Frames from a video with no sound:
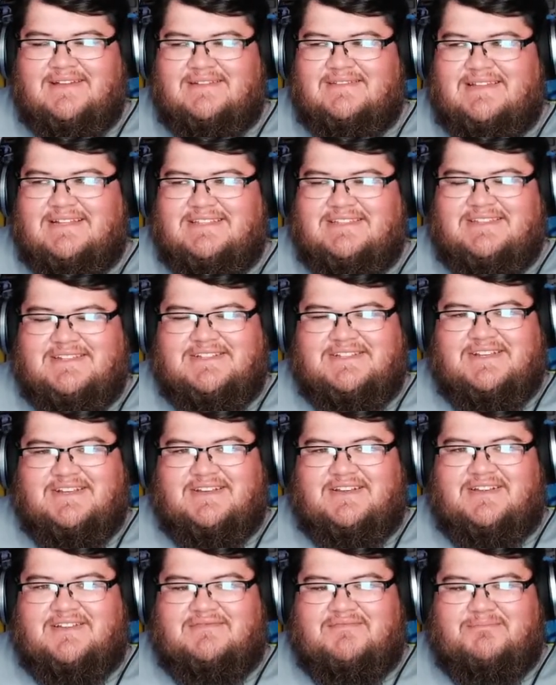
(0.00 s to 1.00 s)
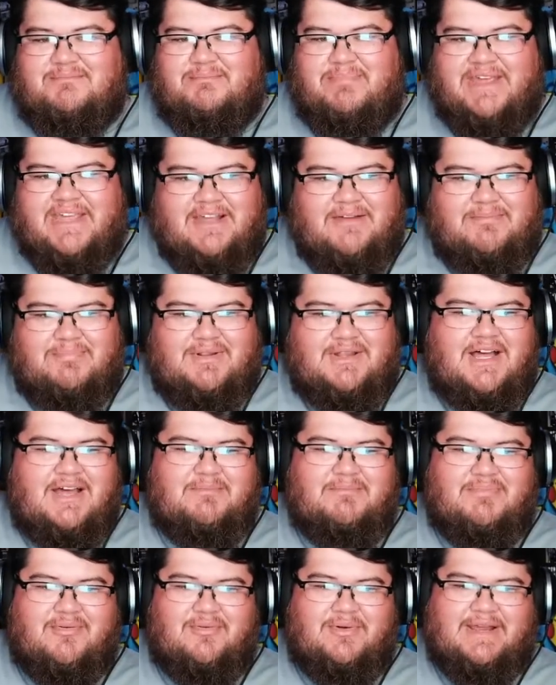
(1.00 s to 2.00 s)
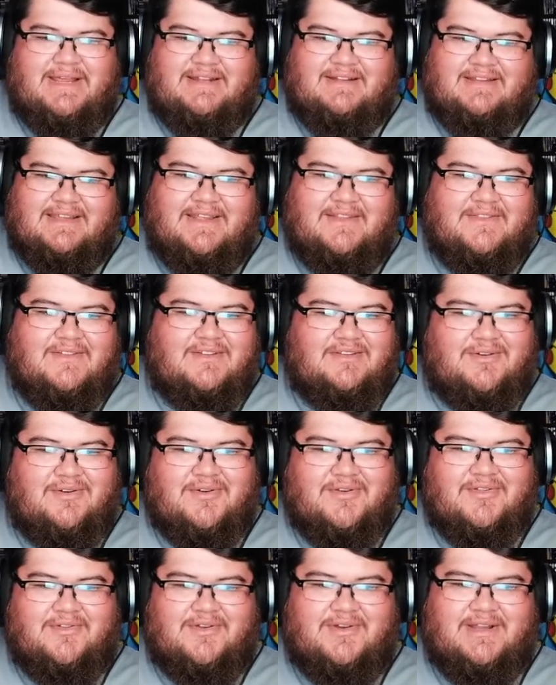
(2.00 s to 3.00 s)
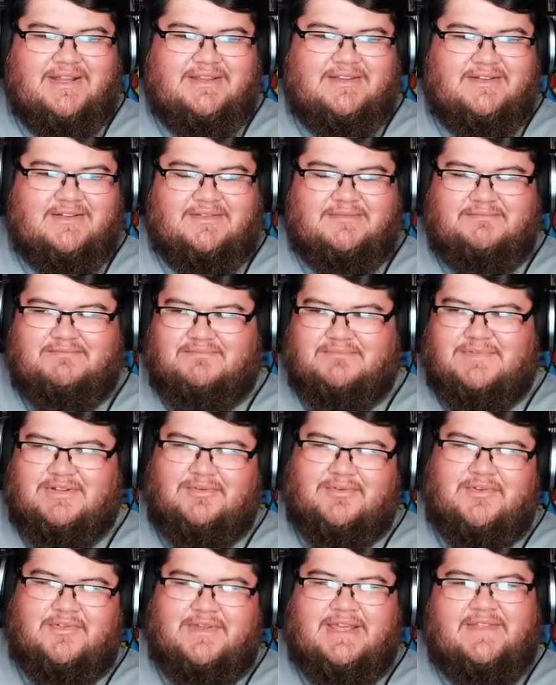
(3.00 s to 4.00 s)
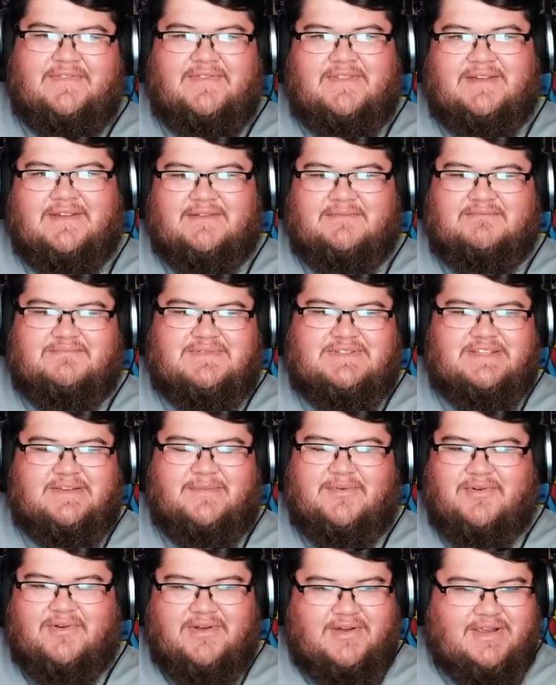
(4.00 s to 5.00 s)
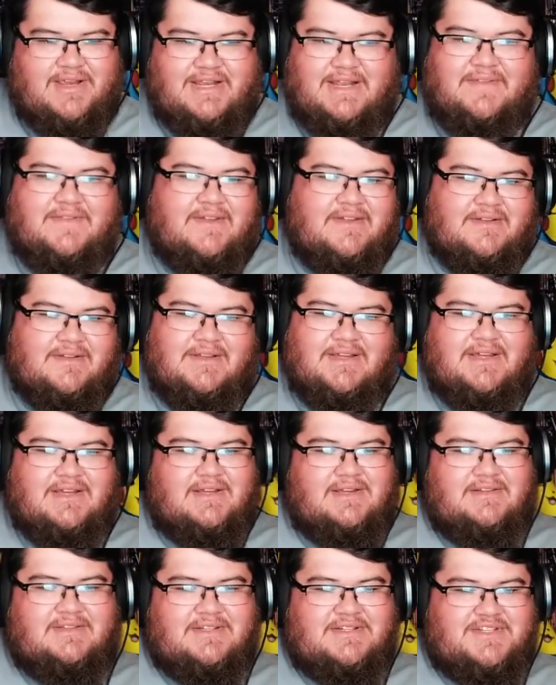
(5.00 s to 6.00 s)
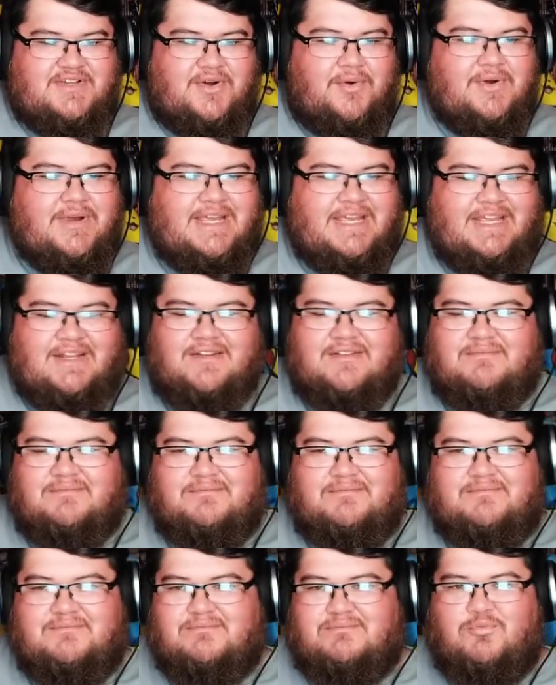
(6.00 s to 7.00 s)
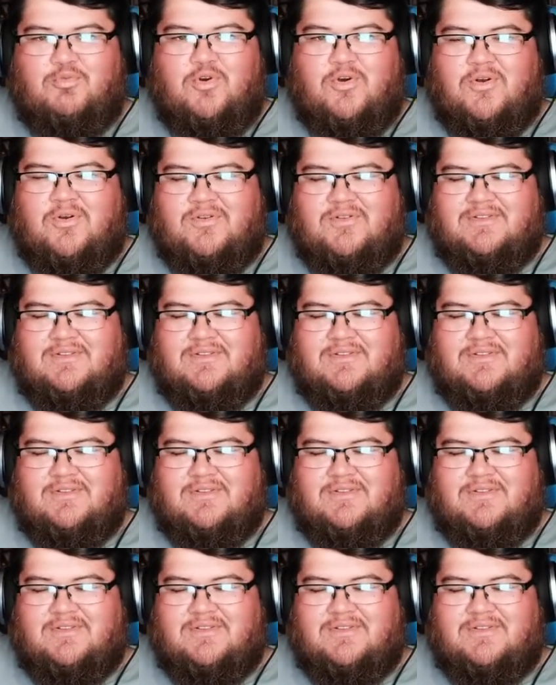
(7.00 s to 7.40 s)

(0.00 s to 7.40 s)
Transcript: that's such a big plot point in the Lord of, or in the Lord, in the Silmarillion, in the, the Tolkien world.